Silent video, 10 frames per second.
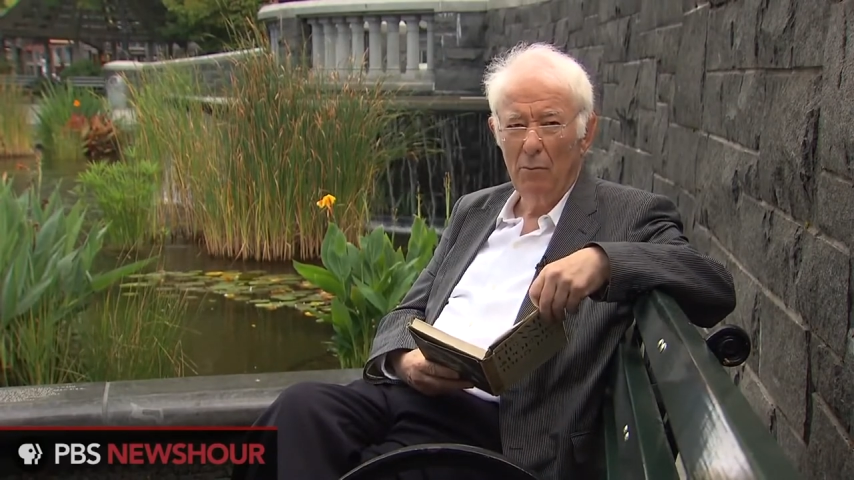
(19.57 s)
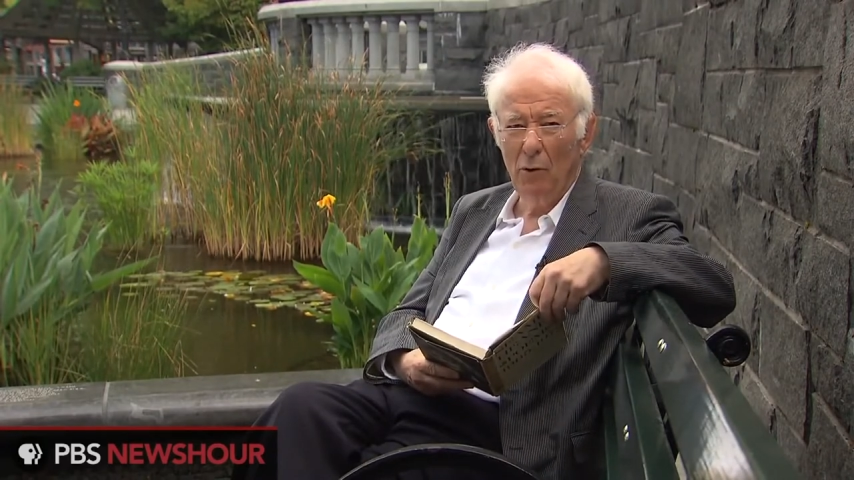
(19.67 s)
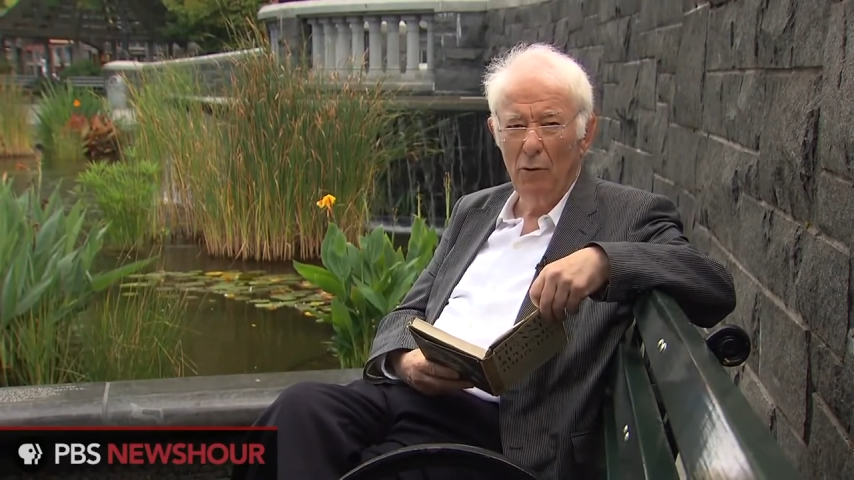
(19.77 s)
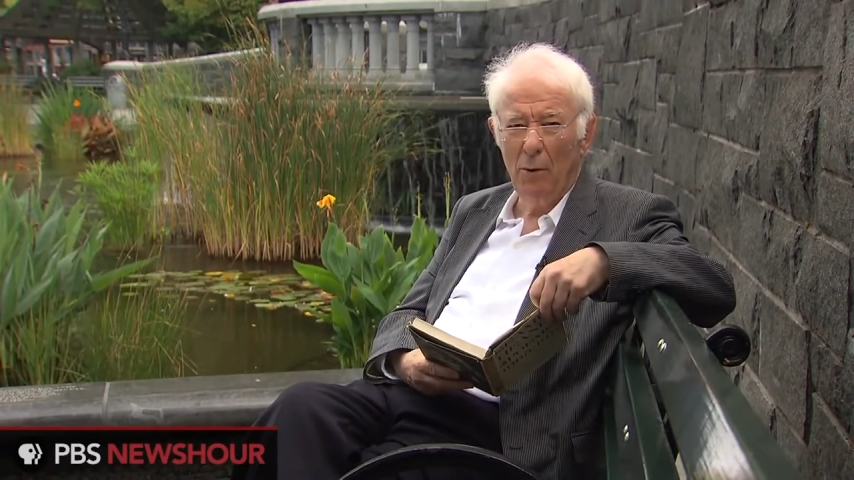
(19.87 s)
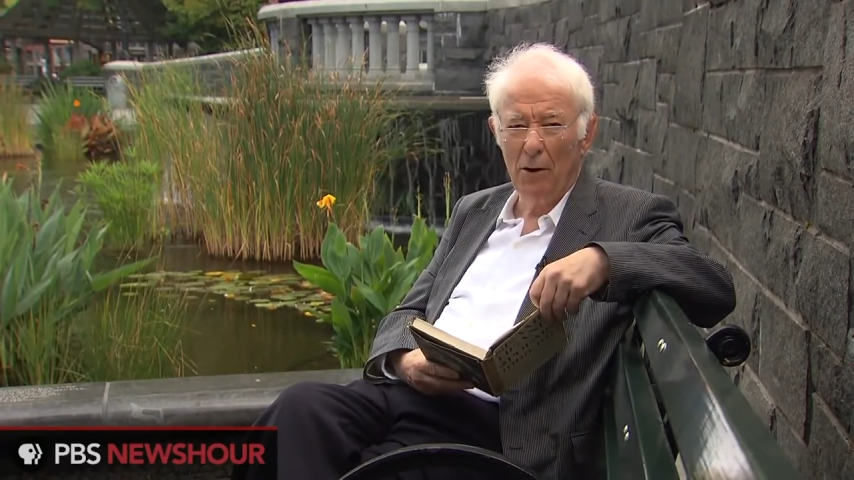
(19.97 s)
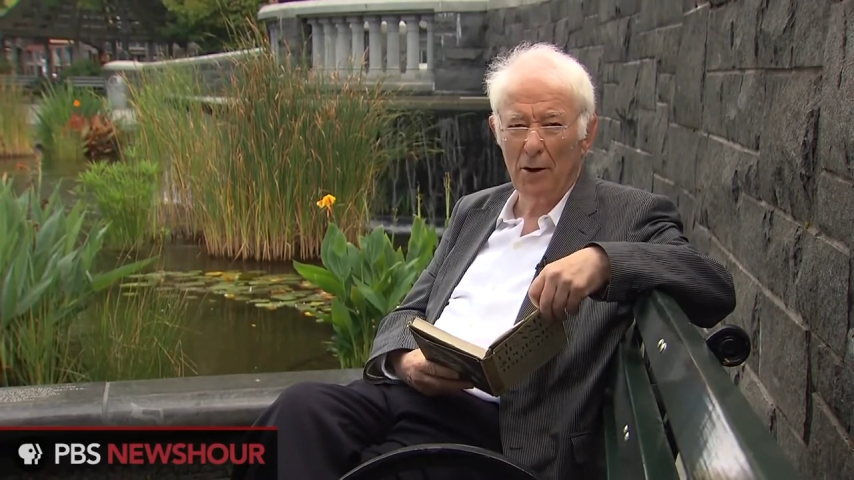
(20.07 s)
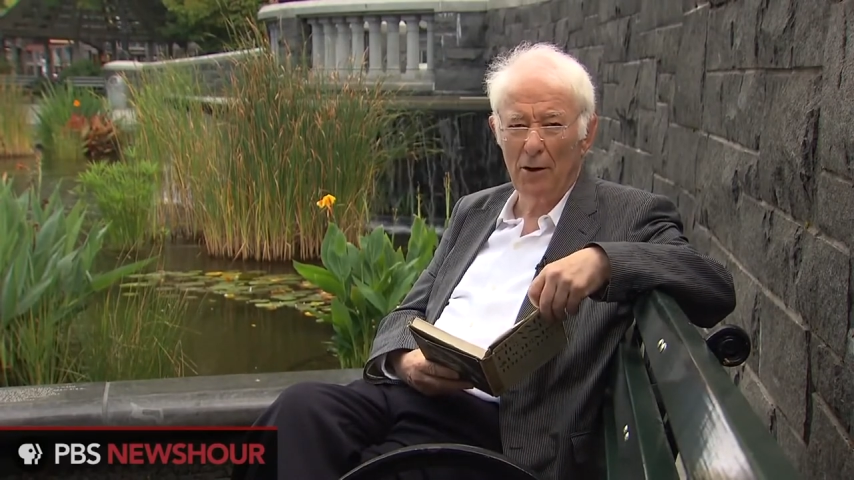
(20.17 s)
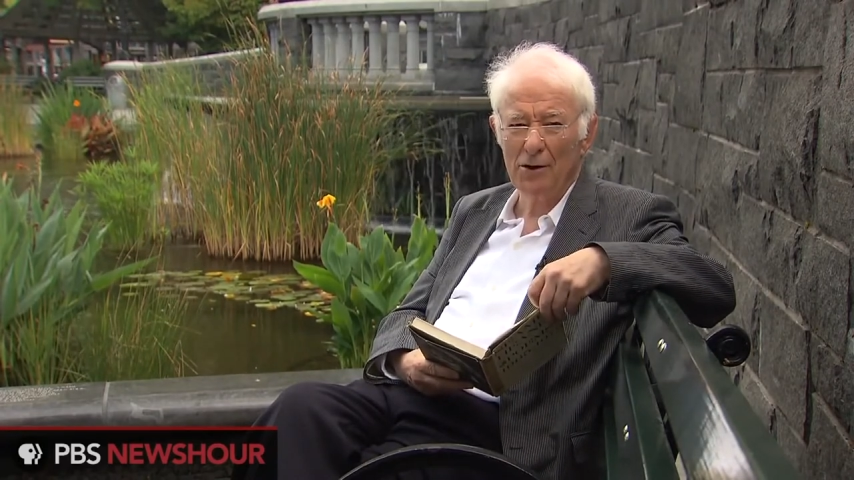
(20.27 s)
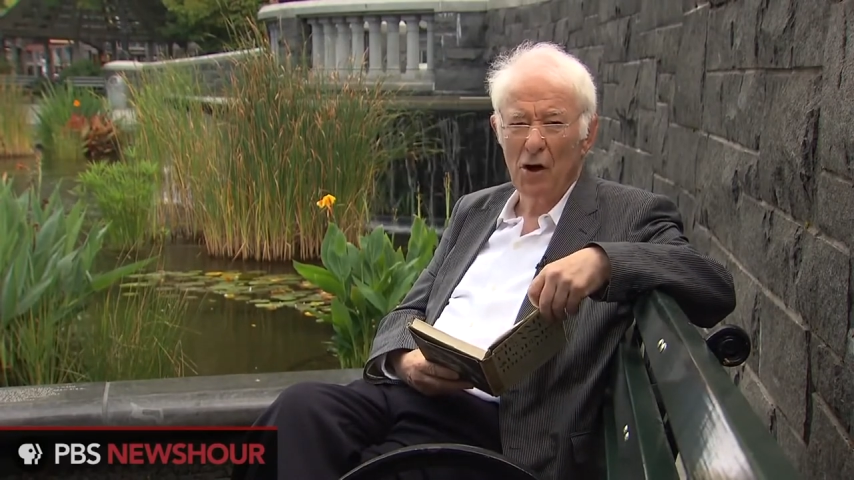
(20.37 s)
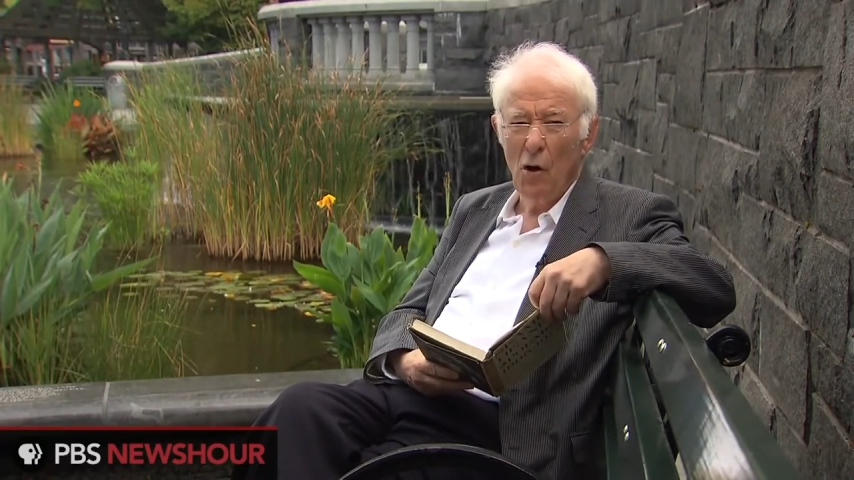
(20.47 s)
Blue
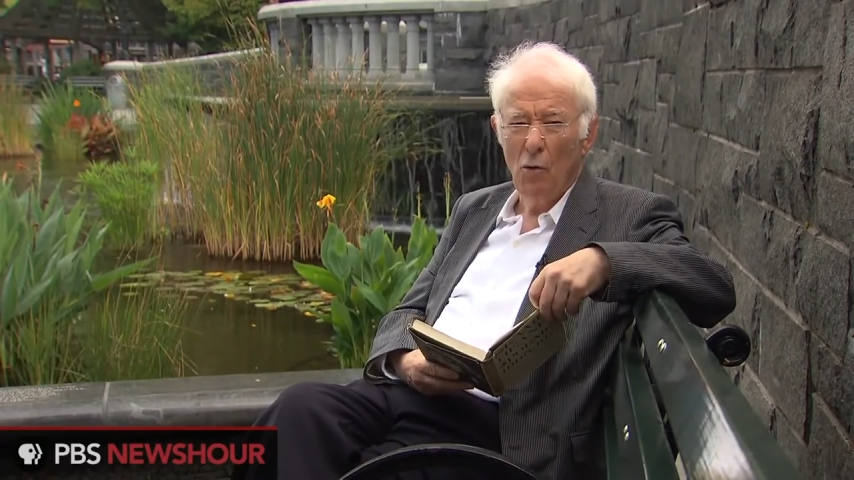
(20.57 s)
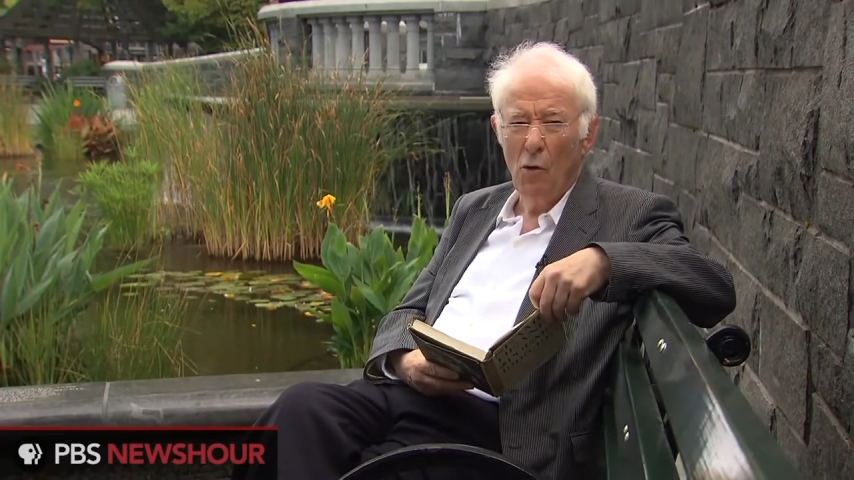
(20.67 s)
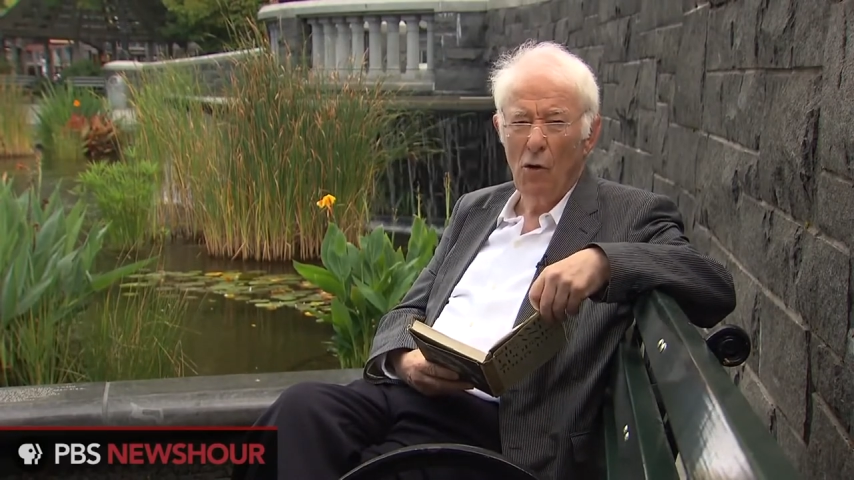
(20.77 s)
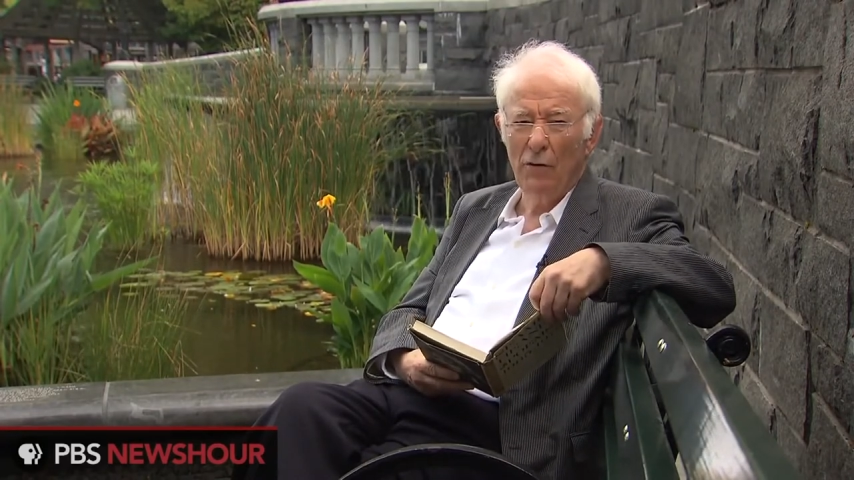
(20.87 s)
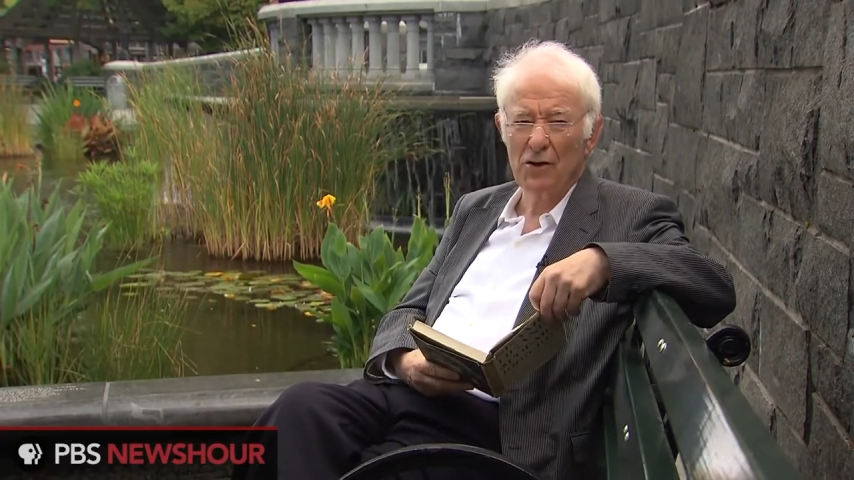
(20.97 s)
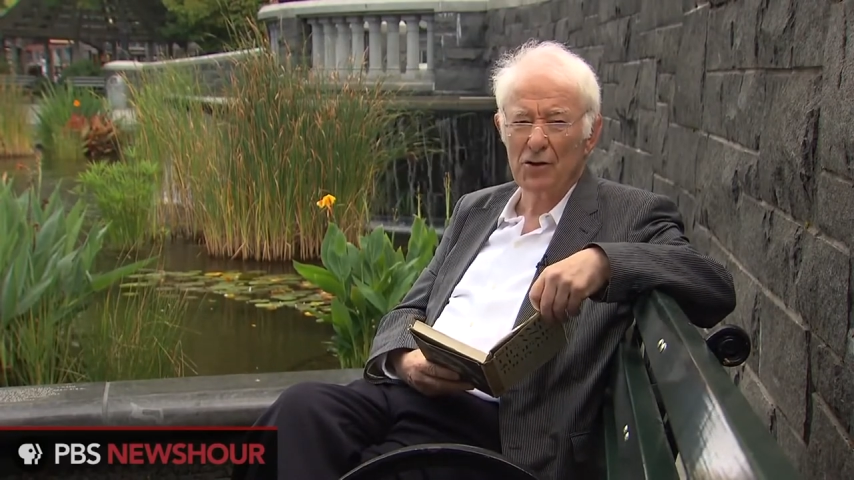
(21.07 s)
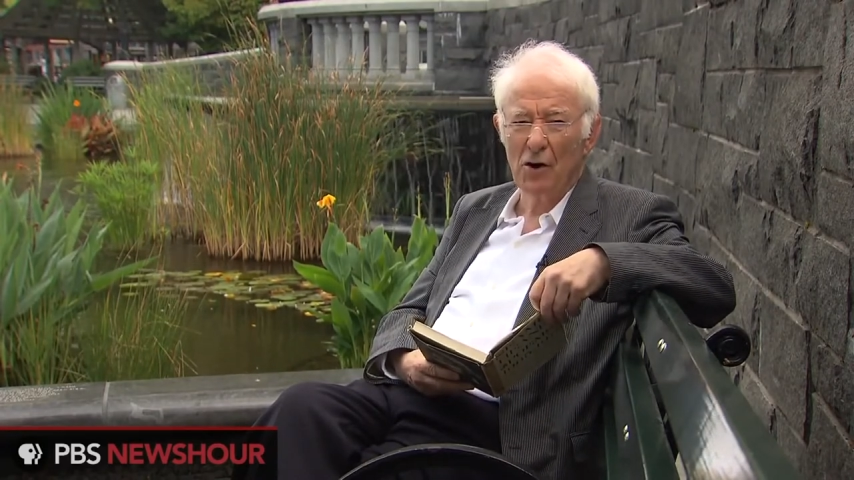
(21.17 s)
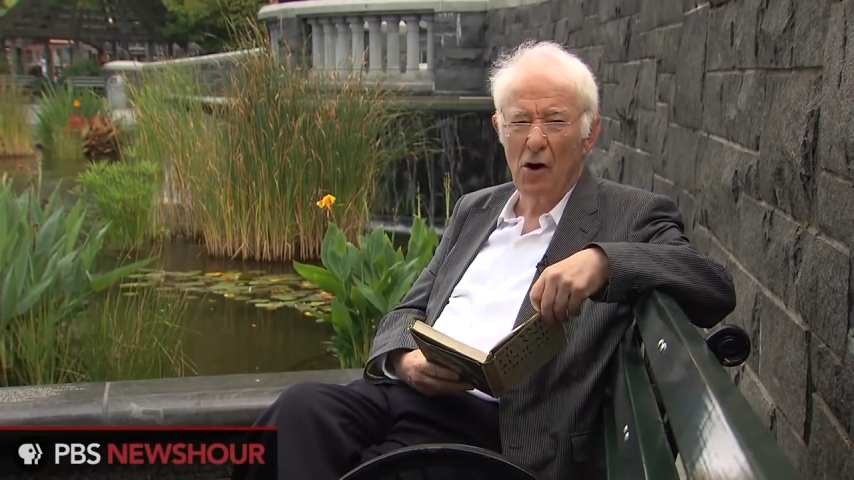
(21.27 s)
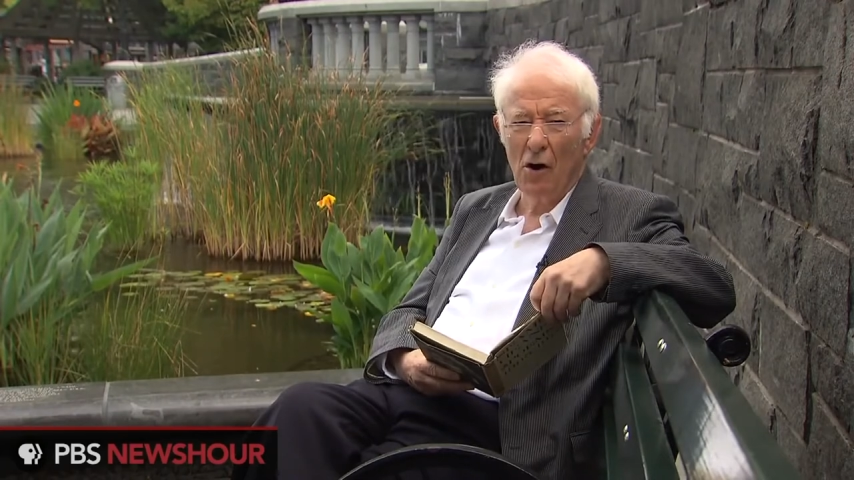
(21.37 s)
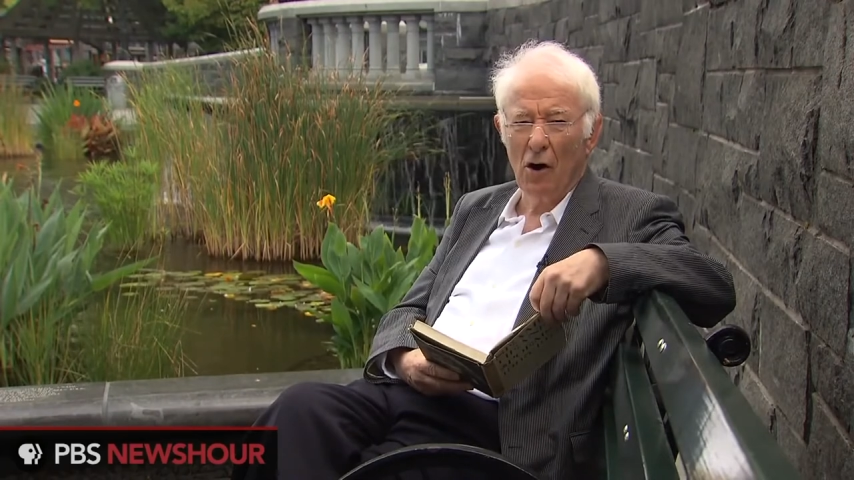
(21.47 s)
bottles wove a
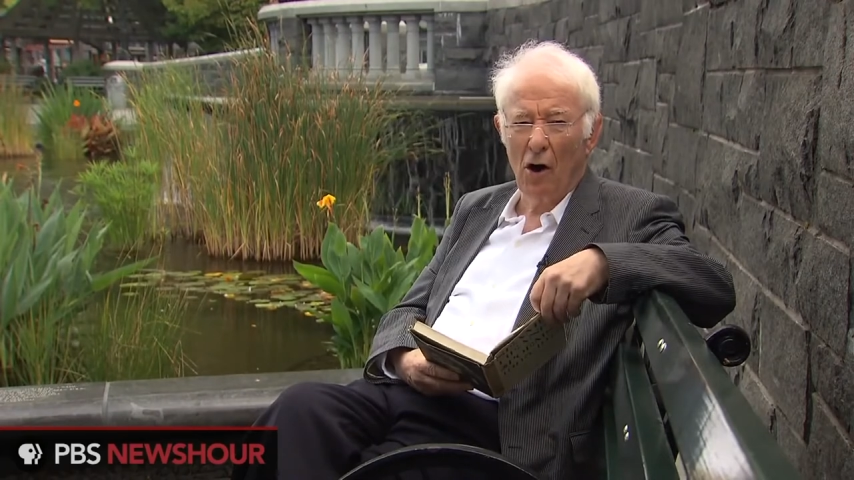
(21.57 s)
strong